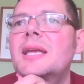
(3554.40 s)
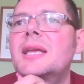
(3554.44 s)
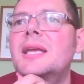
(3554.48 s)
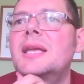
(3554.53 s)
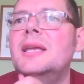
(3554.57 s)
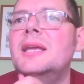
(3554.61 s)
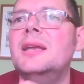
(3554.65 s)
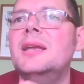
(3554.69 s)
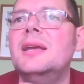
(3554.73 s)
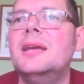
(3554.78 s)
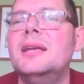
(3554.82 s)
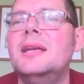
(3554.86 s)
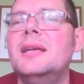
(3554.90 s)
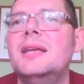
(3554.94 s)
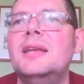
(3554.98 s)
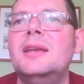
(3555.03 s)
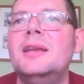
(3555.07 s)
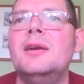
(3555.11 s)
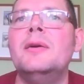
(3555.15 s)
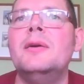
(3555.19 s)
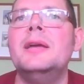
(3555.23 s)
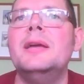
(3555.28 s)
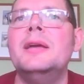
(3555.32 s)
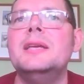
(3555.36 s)

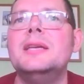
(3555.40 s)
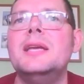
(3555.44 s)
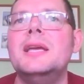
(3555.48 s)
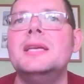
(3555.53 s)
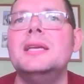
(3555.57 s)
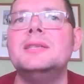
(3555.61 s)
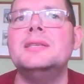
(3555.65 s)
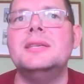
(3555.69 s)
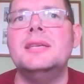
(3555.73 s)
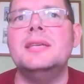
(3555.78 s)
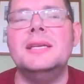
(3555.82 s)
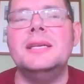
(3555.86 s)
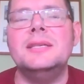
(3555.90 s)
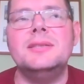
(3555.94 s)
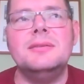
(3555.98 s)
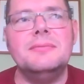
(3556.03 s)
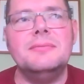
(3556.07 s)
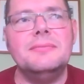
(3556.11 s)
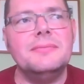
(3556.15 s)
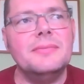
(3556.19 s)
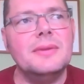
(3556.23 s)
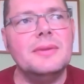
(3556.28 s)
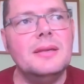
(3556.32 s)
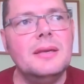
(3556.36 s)

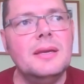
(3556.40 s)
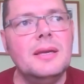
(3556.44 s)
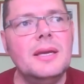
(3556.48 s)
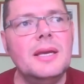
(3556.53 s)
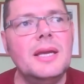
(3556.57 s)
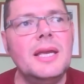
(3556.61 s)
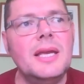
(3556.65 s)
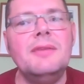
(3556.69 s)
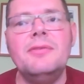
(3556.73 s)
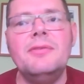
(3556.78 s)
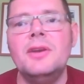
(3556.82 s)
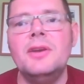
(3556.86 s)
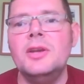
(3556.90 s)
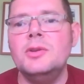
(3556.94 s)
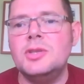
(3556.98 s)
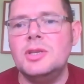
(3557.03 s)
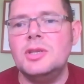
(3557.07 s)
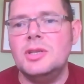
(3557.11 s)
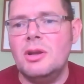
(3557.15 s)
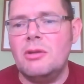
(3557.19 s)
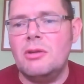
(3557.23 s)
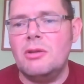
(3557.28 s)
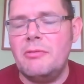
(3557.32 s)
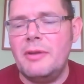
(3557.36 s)
it's
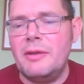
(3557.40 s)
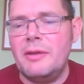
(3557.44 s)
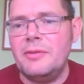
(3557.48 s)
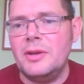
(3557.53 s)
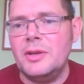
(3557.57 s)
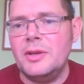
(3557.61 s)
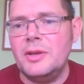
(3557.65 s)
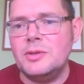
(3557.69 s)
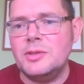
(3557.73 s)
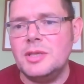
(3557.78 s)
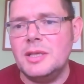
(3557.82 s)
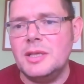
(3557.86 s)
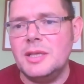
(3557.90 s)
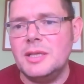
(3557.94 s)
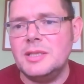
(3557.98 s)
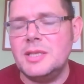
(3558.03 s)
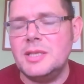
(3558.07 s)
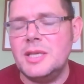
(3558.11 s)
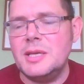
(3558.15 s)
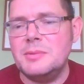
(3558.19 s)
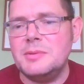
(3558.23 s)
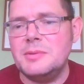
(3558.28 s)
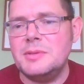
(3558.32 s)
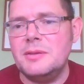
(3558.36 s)
evolution, not revolution,
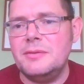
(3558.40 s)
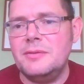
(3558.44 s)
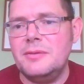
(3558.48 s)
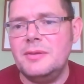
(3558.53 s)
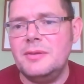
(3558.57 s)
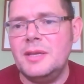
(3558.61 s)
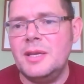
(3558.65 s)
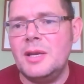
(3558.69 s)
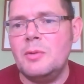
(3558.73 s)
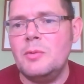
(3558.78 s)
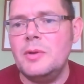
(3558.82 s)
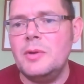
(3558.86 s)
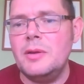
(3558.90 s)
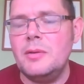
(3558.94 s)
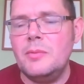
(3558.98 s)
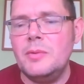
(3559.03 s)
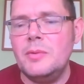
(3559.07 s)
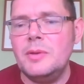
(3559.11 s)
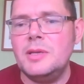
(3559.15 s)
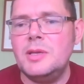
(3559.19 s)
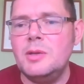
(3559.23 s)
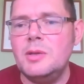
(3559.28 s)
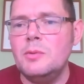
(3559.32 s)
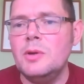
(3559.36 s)
in terms of,
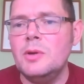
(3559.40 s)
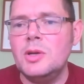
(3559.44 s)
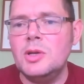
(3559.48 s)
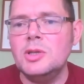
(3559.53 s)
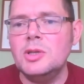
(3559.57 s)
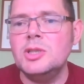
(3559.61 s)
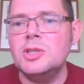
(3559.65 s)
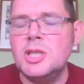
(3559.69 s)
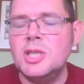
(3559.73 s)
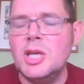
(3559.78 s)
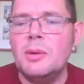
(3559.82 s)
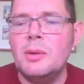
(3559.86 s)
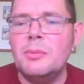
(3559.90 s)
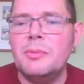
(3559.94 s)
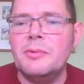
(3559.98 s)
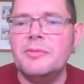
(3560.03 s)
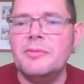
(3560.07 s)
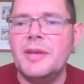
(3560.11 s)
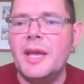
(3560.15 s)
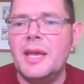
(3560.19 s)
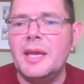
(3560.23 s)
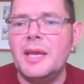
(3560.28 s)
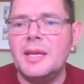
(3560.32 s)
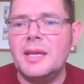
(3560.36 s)
we do a good job of
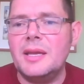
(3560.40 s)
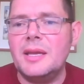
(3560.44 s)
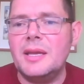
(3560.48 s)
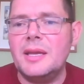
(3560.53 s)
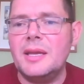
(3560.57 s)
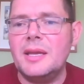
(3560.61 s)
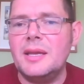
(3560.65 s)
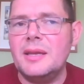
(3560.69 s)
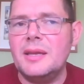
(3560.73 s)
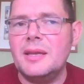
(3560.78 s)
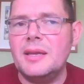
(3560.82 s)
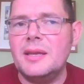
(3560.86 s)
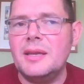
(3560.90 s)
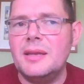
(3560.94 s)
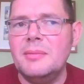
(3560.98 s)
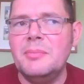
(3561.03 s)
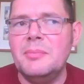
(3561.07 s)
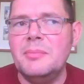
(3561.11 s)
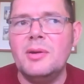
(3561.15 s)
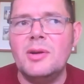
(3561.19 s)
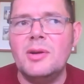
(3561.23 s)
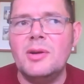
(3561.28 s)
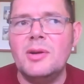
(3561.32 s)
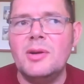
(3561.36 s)
getting
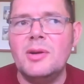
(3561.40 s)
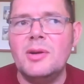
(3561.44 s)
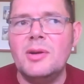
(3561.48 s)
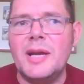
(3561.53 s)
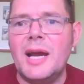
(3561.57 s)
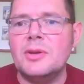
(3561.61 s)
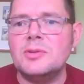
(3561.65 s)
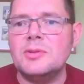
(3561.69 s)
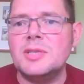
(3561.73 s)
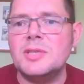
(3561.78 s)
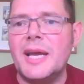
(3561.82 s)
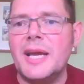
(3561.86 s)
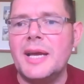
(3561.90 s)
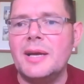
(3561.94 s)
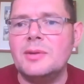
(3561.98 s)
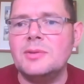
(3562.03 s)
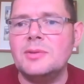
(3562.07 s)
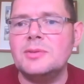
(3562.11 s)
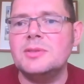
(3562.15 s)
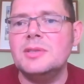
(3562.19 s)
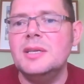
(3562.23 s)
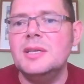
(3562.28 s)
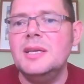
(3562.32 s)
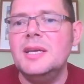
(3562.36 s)
milk out of those
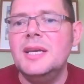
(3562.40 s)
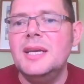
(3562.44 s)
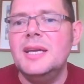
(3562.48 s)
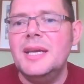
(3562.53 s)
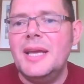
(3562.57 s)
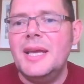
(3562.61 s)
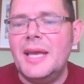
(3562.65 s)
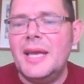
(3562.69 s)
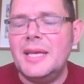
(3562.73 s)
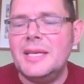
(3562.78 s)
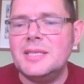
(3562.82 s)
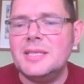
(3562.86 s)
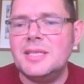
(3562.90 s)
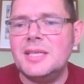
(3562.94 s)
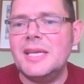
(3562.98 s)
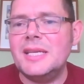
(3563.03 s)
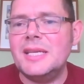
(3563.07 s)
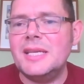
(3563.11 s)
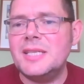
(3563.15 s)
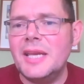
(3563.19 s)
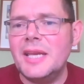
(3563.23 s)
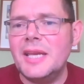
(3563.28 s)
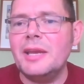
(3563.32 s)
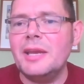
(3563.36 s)
cows. It's
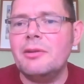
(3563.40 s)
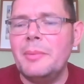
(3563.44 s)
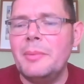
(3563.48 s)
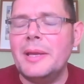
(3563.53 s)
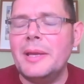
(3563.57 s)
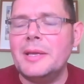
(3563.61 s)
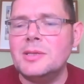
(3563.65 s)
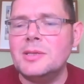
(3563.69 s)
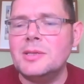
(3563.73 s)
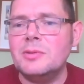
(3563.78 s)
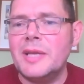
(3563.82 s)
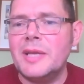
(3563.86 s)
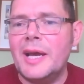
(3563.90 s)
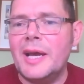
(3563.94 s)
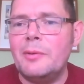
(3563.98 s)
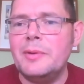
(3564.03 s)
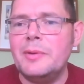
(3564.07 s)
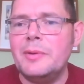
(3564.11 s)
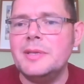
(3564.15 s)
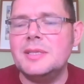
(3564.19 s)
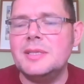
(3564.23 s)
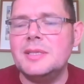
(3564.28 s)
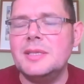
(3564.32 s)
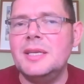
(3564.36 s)
incremental
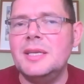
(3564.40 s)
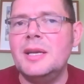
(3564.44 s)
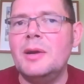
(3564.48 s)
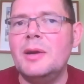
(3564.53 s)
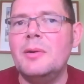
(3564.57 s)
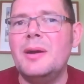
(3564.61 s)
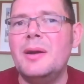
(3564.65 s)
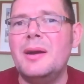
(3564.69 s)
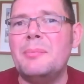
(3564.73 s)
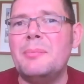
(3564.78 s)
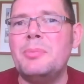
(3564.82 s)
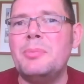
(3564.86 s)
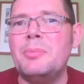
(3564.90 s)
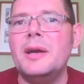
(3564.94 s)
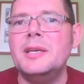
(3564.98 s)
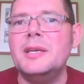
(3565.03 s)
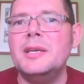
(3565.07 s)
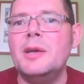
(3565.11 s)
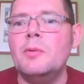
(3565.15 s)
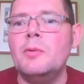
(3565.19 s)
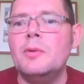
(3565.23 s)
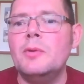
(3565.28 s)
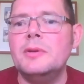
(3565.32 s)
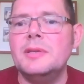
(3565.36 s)
now. It's, but
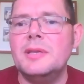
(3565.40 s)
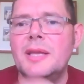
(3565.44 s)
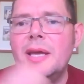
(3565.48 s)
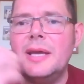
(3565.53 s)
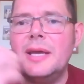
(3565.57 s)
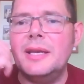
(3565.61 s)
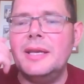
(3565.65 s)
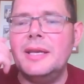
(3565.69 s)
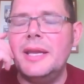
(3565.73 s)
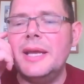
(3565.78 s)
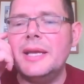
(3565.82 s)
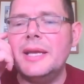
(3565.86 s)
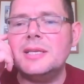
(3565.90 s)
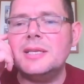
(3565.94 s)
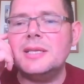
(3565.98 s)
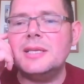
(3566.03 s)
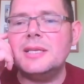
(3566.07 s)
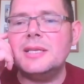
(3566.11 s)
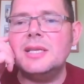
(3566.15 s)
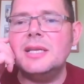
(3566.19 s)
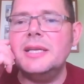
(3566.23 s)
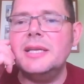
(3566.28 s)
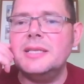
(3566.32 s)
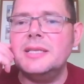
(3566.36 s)
I don't want that
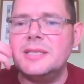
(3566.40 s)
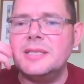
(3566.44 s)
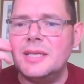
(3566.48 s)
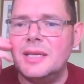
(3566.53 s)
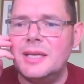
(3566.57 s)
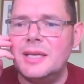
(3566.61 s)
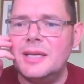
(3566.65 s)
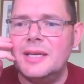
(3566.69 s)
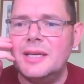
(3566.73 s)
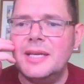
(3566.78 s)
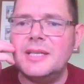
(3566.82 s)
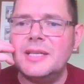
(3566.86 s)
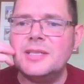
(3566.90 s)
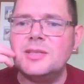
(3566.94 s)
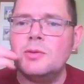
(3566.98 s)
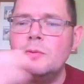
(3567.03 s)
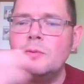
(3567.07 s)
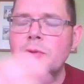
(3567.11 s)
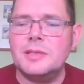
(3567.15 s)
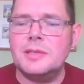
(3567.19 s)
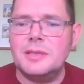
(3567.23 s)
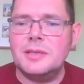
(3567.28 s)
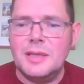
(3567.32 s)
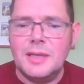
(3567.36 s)
next litre. It's
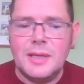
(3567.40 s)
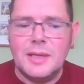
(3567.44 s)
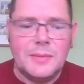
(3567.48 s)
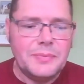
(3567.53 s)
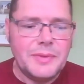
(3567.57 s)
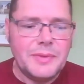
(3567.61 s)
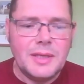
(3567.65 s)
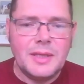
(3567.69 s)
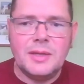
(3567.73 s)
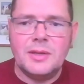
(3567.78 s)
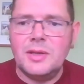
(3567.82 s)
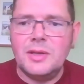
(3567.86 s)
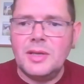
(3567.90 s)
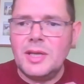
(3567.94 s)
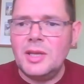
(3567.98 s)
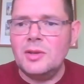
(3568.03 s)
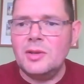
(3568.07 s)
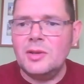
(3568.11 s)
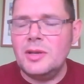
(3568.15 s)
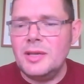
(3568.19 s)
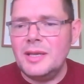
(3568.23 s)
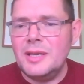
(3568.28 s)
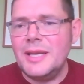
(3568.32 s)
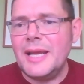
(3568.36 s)
always,
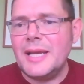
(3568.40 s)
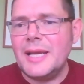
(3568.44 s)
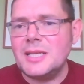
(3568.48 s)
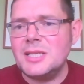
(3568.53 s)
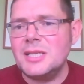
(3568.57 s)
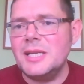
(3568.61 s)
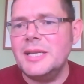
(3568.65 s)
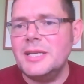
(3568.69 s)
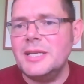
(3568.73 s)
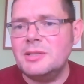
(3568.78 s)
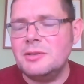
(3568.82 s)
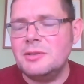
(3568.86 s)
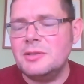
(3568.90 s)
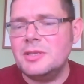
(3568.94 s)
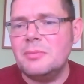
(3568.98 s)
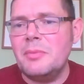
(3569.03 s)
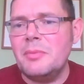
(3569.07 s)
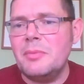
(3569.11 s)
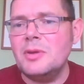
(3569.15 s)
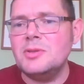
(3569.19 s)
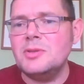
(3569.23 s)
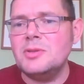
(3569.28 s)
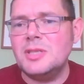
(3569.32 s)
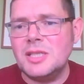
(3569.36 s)
your next litre
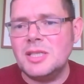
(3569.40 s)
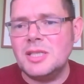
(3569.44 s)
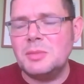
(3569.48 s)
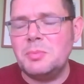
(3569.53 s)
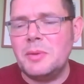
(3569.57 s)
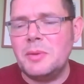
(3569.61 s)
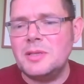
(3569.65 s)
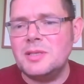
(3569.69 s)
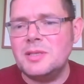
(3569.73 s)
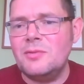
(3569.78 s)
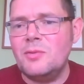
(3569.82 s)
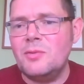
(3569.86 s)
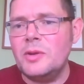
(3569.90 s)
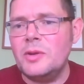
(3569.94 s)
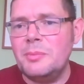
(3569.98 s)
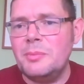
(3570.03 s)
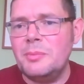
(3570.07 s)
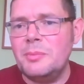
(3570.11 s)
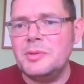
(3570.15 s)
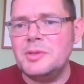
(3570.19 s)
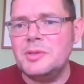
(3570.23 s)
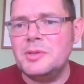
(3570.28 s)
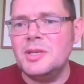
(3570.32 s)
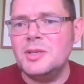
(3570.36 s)
is the most expensive
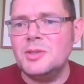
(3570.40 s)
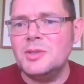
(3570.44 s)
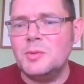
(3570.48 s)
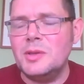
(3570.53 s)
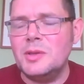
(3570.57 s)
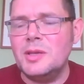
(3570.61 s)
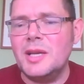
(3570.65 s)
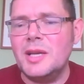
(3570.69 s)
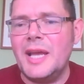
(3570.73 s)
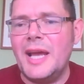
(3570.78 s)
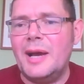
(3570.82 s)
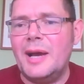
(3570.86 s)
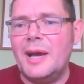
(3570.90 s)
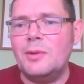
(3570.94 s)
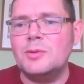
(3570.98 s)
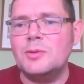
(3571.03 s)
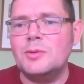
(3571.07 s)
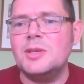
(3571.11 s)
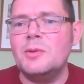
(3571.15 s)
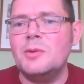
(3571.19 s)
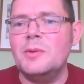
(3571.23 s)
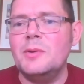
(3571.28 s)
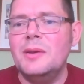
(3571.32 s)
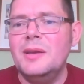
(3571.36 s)
one you produce with your
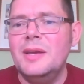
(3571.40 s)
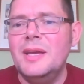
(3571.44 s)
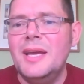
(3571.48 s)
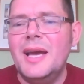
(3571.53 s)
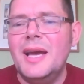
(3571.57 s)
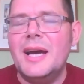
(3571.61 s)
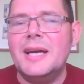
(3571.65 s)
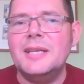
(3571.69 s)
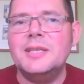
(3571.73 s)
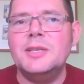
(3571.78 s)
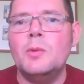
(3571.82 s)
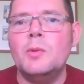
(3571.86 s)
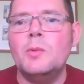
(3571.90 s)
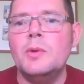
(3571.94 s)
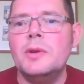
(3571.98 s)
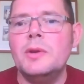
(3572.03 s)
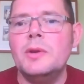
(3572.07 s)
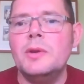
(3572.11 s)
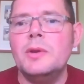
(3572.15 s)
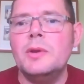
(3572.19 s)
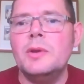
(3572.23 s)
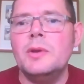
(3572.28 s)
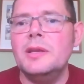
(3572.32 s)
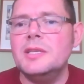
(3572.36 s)
cow. So I don't
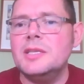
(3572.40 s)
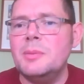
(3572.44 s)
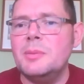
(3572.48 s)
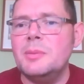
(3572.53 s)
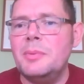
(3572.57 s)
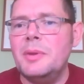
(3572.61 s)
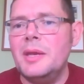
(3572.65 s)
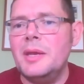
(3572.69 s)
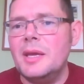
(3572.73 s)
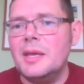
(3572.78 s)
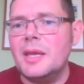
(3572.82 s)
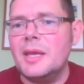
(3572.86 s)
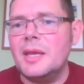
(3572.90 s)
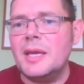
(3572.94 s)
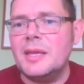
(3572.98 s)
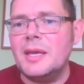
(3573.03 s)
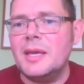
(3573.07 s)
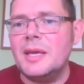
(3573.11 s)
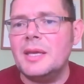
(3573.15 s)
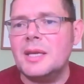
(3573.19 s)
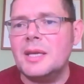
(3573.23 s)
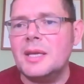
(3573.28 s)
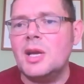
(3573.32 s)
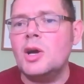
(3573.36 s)
want it to be
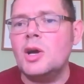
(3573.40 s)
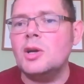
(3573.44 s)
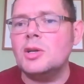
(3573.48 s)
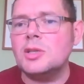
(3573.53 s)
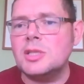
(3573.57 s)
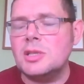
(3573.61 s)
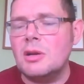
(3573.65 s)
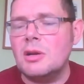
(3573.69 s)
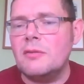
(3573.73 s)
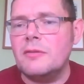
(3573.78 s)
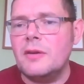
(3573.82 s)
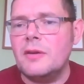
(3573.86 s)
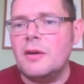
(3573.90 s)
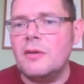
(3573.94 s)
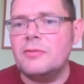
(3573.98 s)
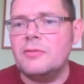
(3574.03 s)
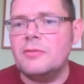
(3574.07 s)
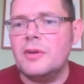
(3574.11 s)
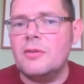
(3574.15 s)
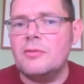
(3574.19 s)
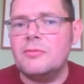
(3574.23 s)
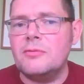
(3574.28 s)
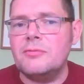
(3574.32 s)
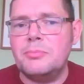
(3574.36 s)
at the cost
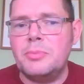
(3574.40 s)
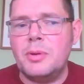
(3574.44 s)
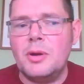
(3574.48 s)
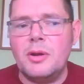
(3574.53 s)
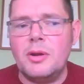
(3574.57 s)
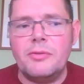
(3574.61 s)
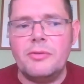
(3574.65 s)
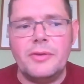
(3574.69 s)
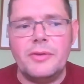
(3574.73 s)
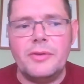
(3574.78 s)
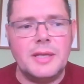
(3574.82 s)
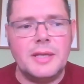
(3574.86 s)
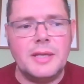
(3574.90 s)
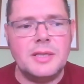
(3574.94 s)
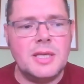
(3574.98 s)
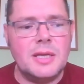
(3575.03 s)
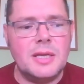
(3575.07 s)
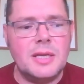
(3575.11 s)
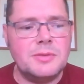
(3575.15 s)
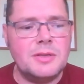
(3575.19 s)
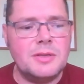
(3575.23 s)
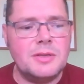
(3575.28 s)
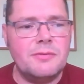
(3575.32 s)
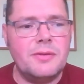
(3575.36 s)
of profit in
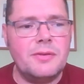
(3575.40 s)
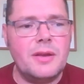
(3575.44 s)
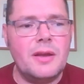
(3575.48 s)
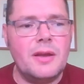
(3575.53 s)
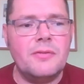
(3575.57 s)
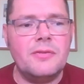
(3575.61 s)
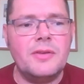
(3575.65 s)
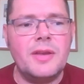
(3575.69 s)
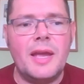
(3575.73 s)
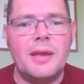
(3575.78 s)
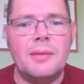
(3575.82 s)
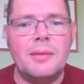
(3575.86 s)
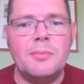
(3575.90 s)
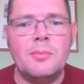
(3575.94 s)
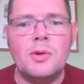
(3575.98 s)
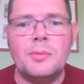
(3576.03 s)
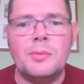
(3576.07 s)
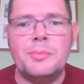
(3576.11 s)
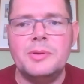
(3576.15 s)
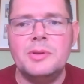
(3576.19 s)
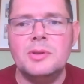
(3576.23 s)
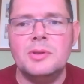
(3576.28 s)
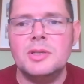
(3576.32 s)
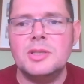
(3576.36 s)
terms of getting
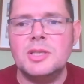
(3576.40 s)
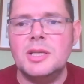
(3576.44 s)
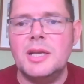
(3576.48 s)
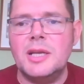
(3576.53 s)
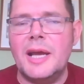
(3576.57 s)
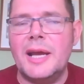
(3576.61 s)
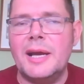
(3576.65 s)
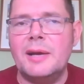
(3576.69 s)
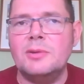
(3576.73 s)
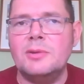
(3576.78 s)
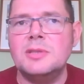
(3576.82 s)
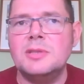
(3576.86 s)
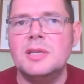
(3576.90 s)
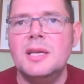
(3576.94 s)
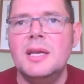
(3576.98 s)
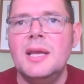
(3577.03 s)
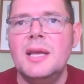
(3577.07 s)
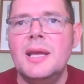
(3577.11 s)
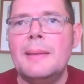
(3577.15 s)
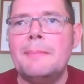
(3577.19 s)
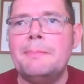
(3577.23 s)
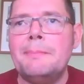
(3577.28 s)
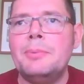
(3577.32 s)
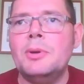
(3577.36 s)
more production out.
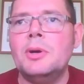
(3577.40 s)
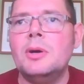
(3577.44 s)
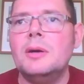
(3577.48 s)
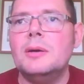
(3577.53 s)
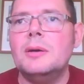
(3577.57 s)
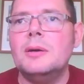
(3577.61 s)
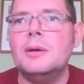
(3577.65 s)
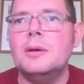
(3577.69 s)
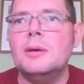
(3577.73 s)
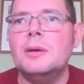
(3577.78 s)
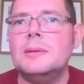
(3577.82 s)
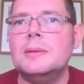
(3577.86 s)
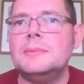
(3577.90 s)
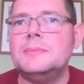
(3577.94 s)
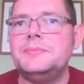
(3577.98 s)
But